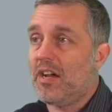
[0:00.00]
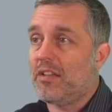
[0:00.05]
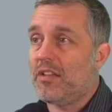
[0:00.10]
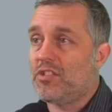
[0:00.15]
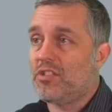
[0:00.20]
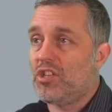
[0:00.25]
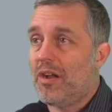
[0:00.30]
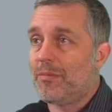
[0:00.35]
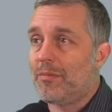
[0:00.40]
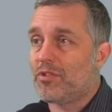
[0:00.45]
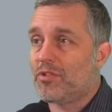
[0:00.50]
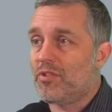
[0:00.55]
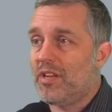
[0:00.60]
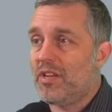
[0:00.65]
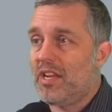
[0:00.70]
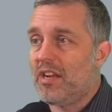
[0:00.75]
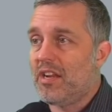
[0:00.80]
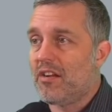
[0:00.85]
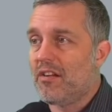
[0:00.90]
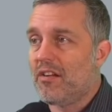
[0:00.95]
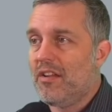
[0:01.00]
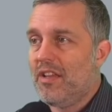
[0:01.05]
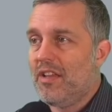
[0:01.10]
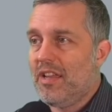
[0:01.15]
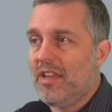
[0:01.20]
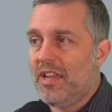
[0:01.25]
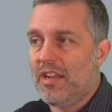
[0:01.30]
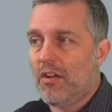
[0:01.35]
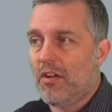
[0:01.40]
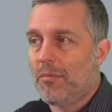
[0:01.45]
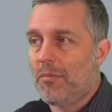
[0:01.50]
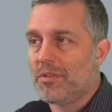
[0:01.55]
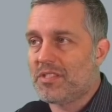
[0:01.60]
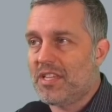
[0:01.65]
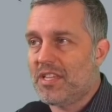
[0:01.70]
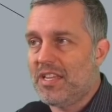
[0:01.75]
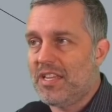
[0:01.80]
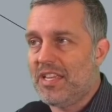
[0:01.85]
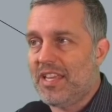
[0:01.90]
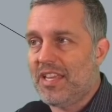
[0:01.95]
geometry here in almost
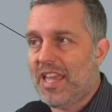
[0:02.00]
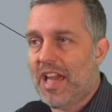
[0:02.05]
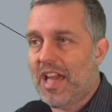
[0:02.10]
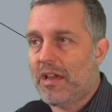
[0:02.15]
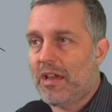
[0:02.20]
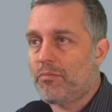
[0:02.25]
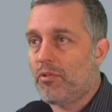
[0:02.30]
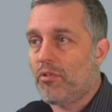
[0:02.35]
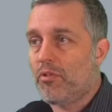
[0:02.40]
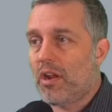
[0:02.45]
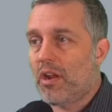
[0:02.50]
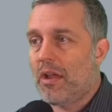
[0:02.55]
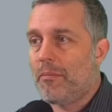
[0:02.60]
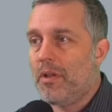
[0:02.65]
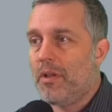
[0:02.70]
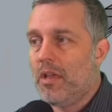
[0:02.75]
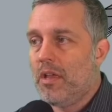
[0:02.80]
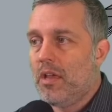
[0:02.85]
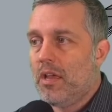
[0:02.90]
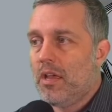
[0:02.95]
any CAD program,